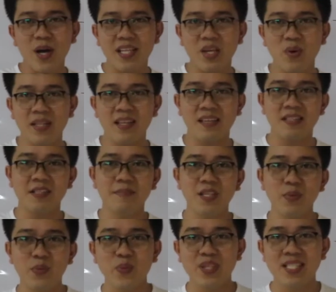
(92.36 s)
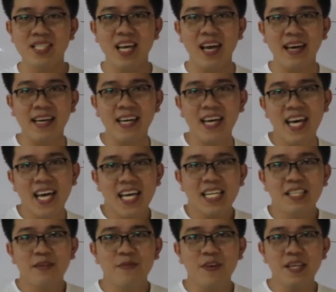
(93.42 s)
what does it mean when we say
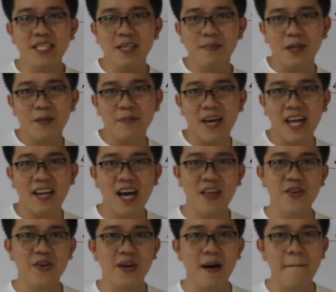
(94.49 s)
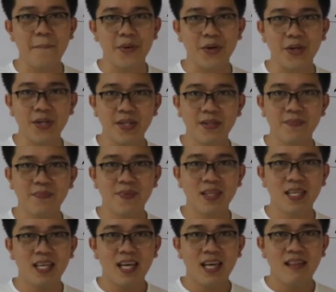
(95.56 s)
divisible by another number,
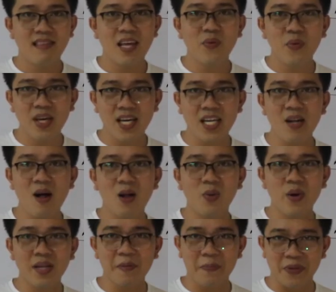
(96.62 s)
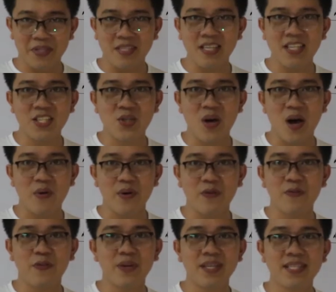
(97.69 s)
then we can already proceed to our
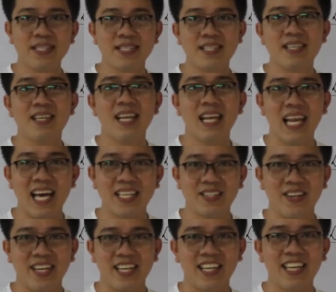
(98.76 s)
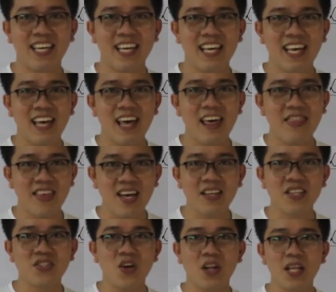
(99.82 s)
first lesson. And that
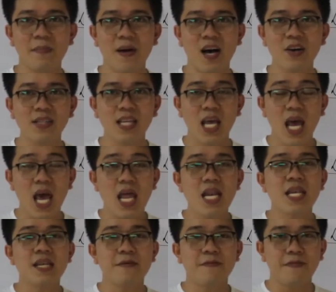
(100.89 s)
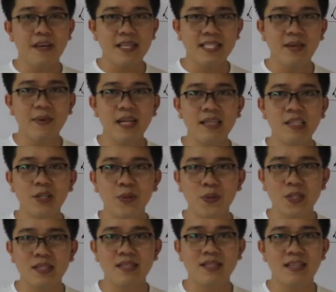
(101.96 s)
is all about divisibility
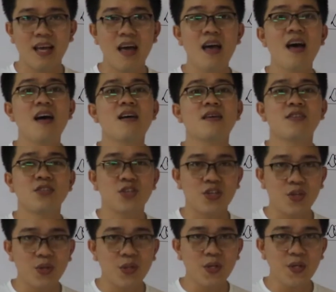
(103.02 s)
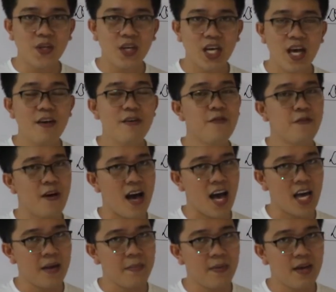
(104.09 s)
rules 2,
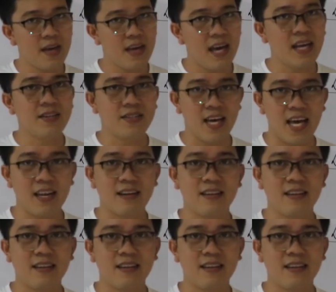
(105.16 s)
5, and 10.